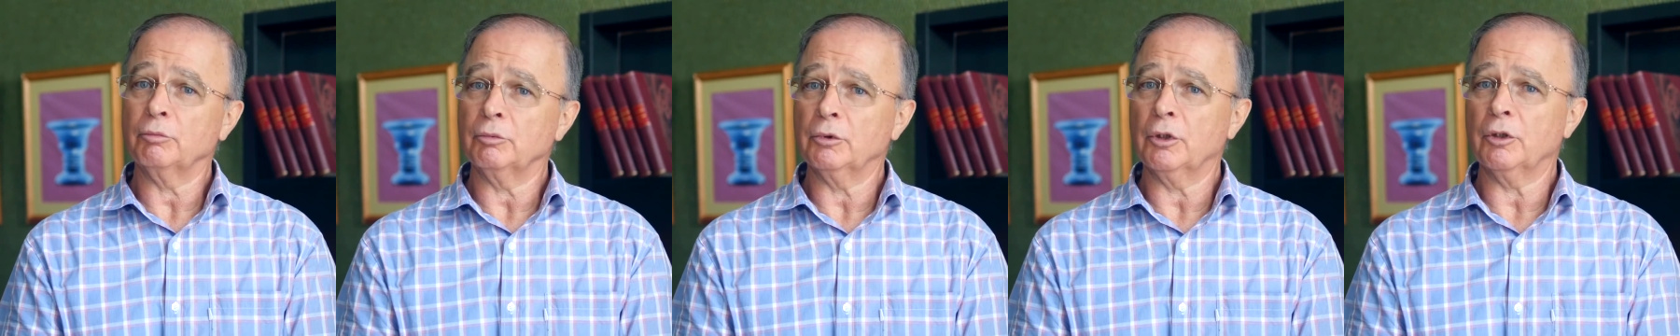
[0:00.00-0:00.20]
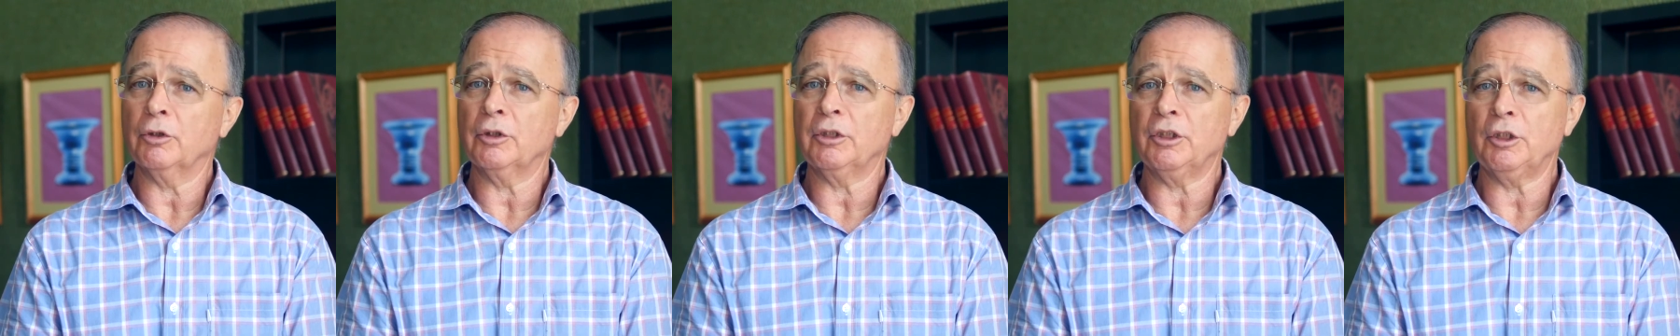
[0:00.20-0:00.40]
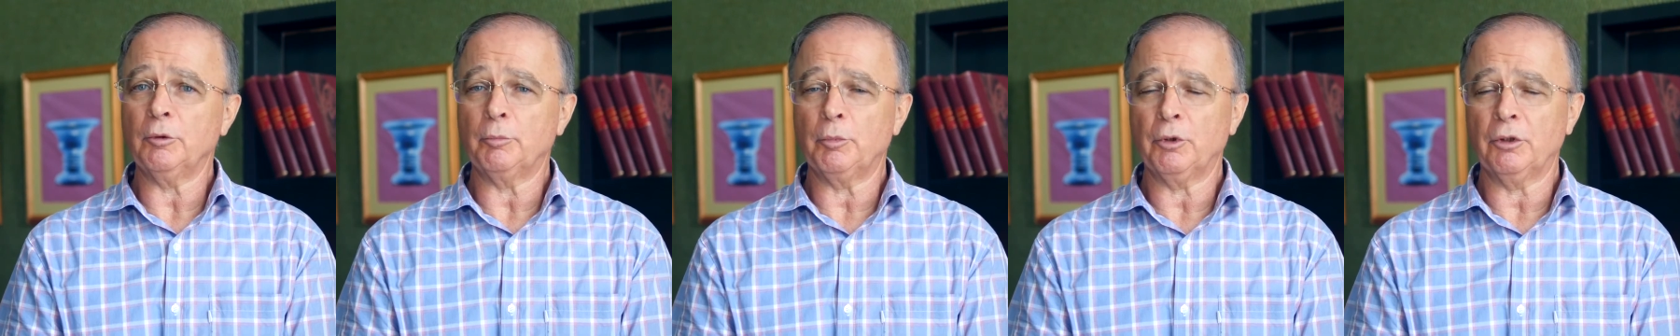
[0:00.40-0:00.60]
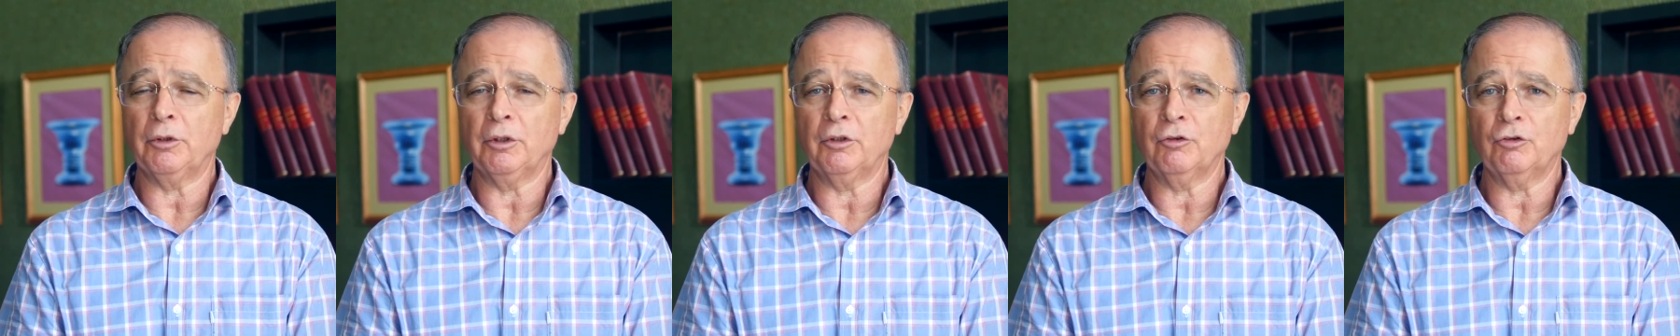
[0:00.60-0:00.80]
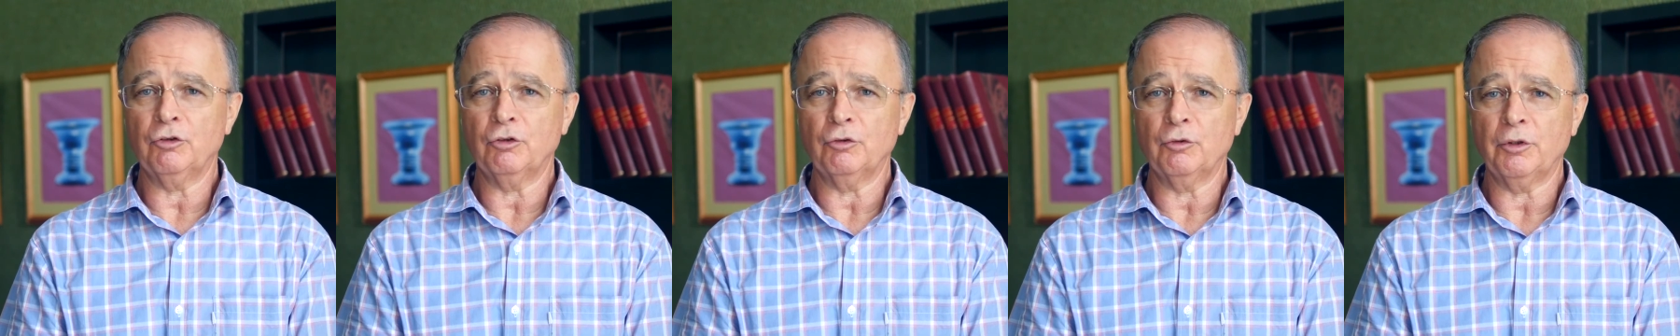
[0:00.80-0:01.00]
go deeper
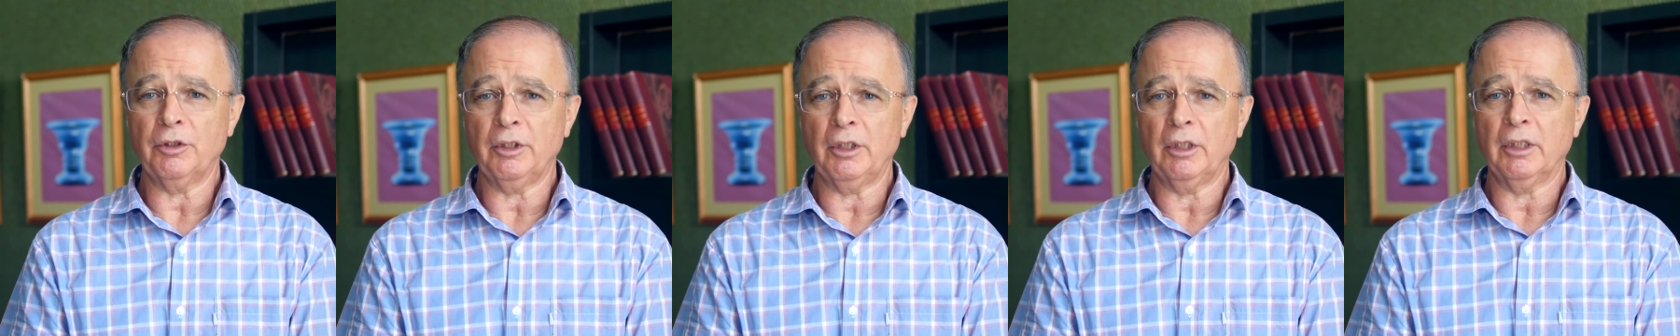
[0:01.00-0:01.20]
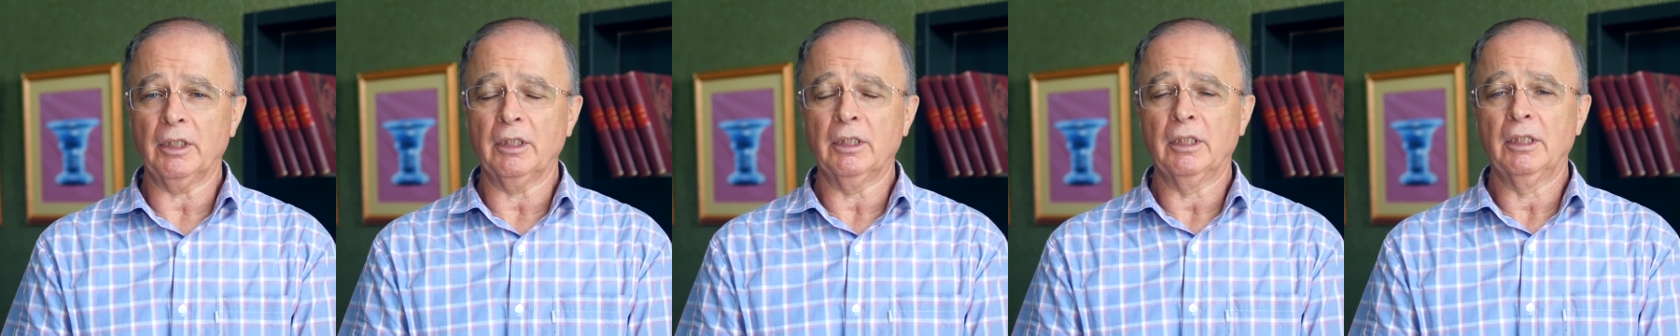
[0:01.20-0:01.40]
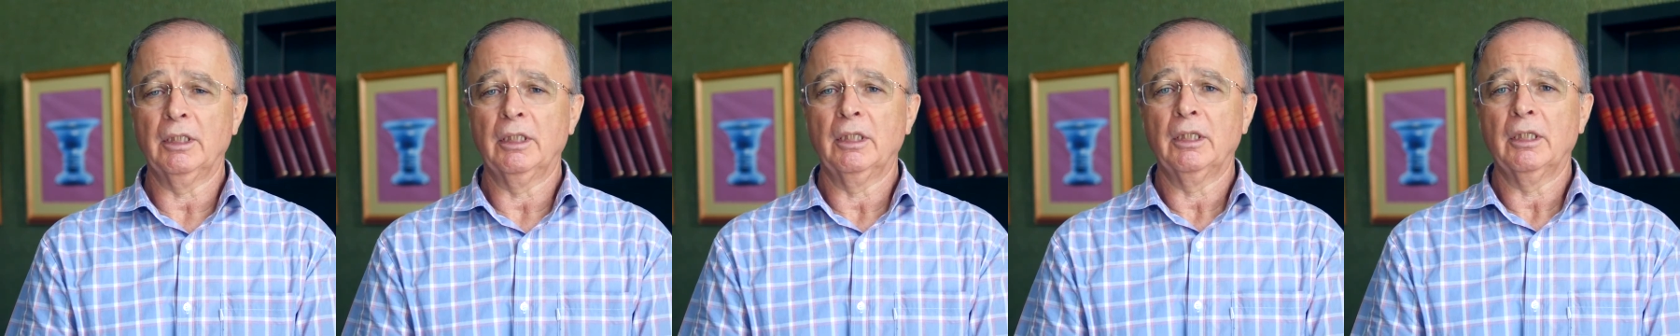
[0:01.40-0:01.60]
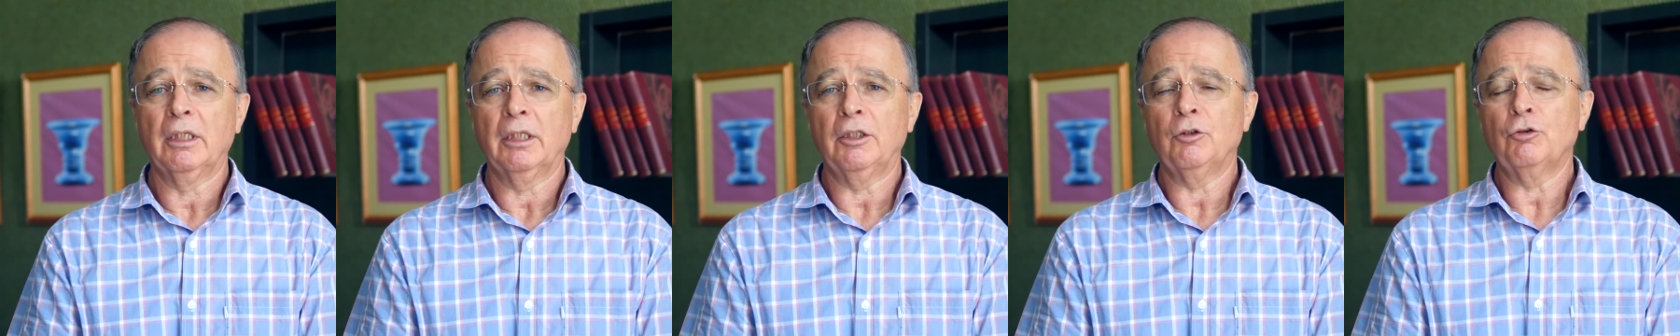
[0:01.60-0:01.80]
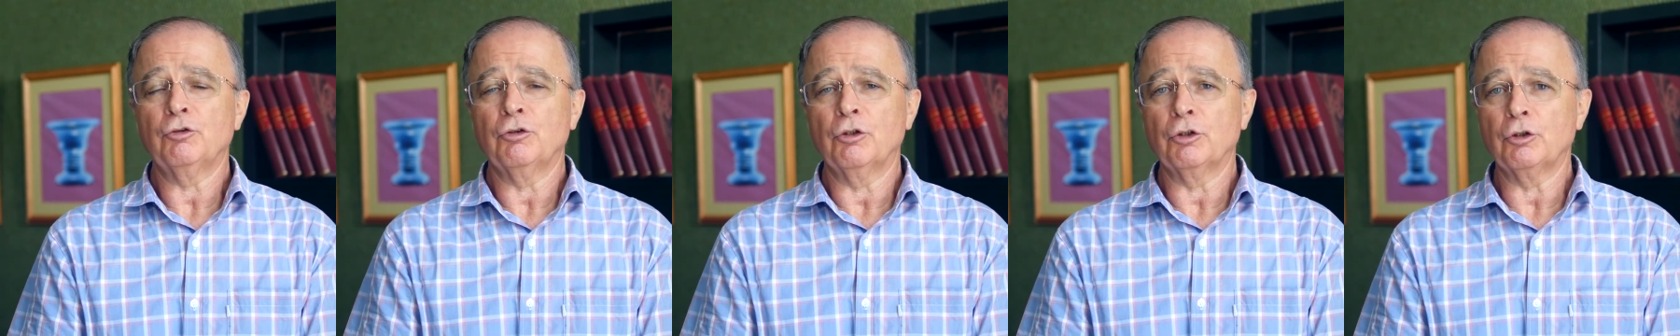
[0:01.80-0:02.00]
into the, uh,
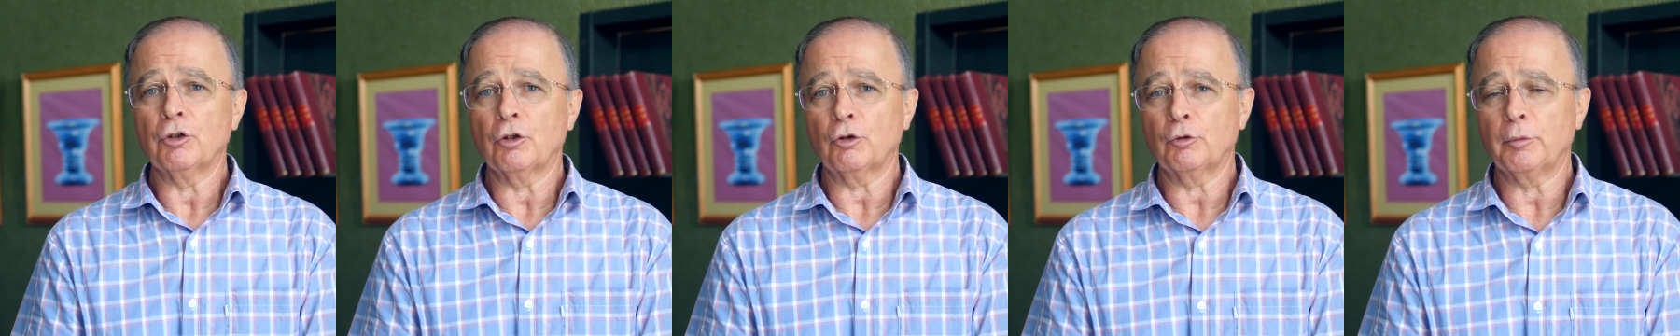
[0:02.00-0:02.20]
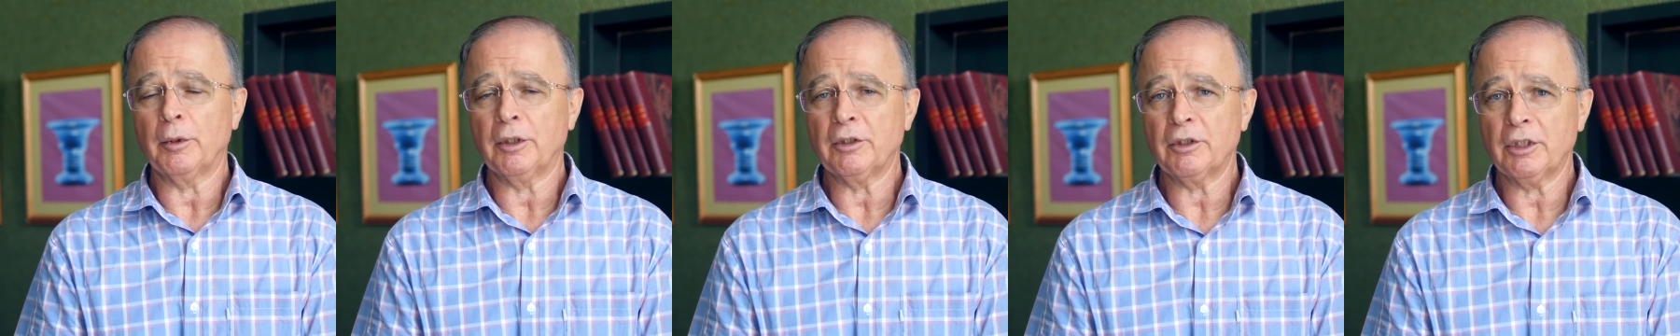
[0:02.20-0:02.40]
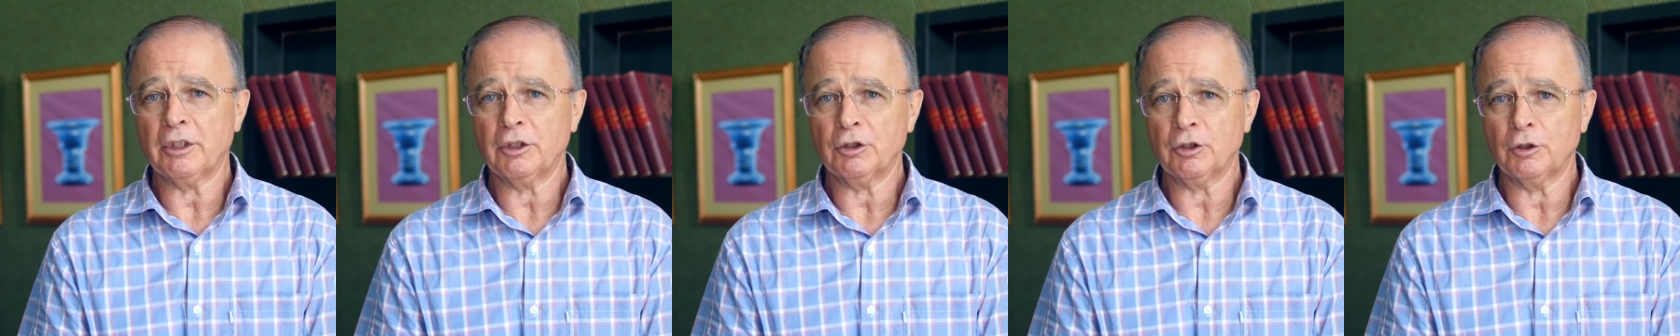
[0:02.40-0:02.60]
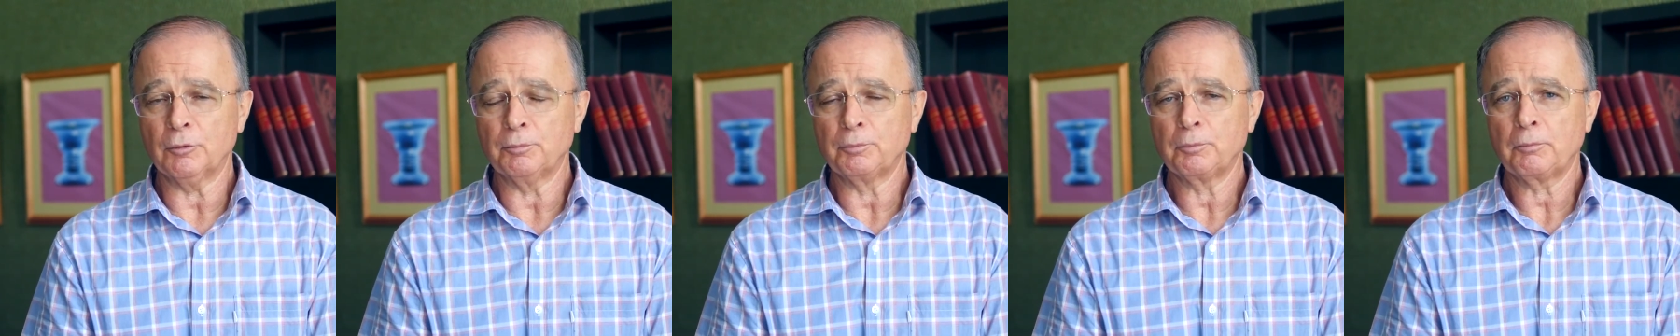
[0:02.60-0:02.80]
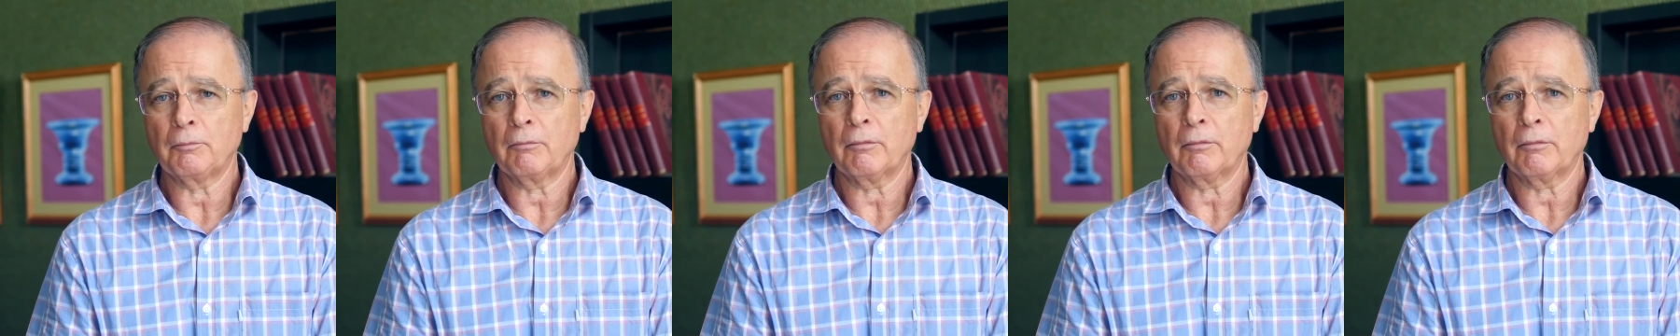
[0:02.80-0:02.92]
into the documentation.